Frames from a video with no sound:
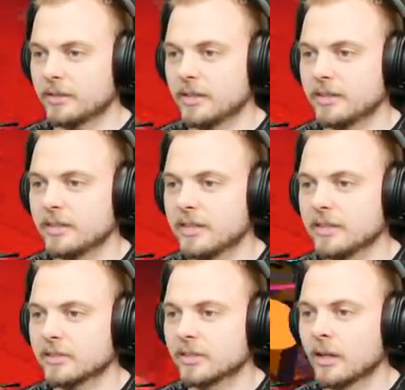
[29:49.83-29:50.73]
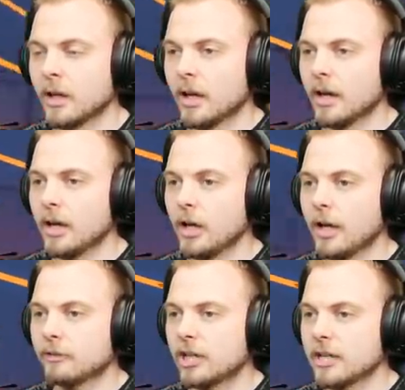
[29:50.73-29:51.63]
So this is uh,
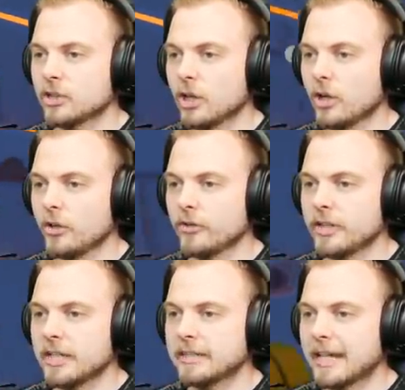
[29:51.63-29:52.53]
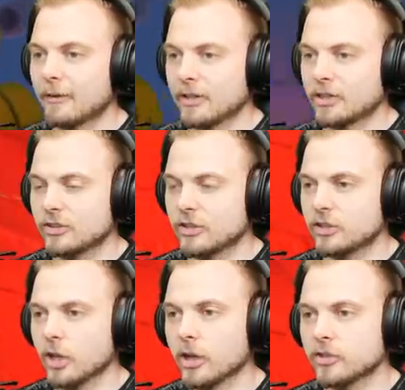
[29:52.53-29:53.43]
I've changed all the directions of the
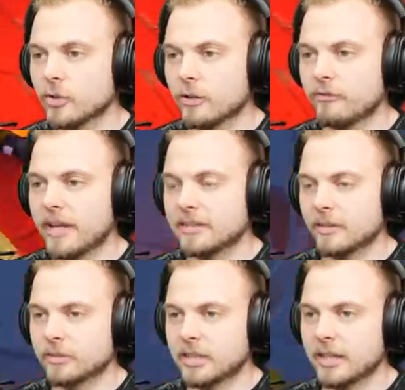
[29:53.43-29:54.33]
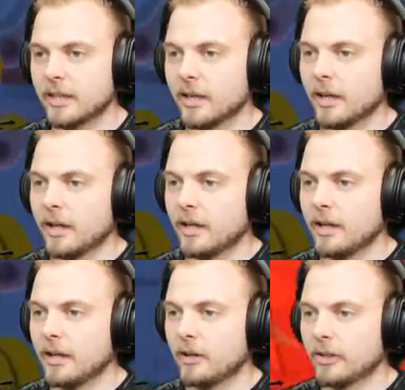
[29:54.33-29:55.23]
saws. They're all facing obviously
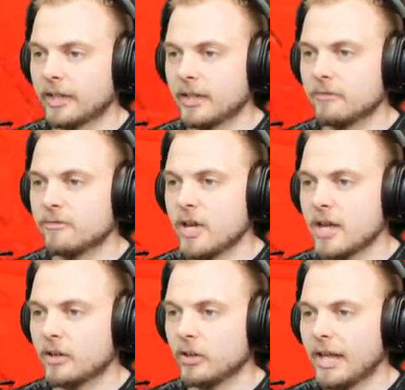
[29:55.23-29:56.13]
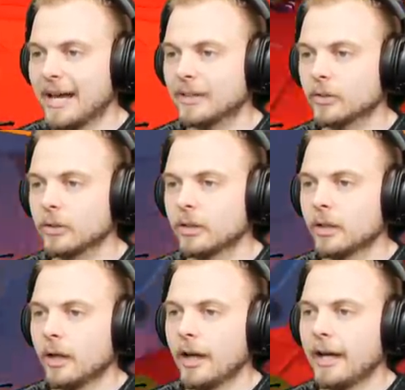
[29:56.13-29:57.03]
uh, on like a vertical angle,
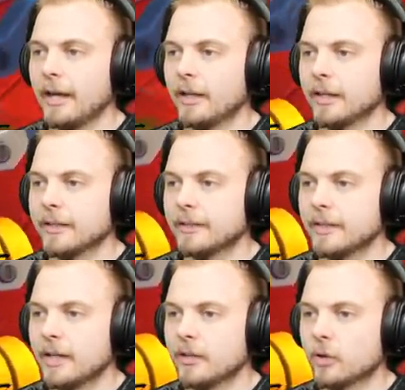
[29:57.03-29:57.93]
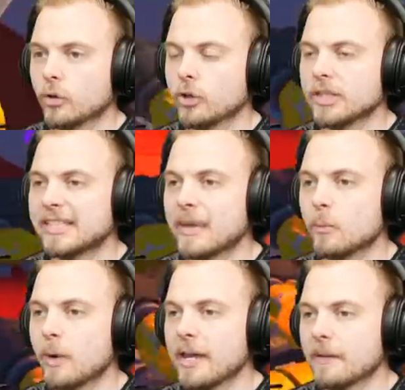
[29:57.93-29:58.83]
and uh, they're all going the
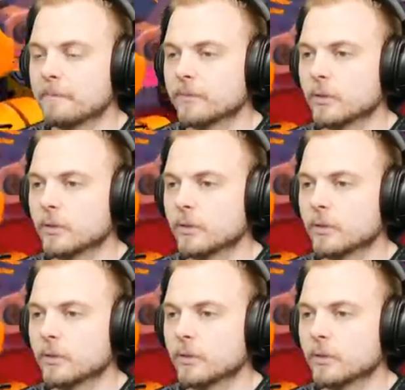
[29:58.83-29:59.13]
same way.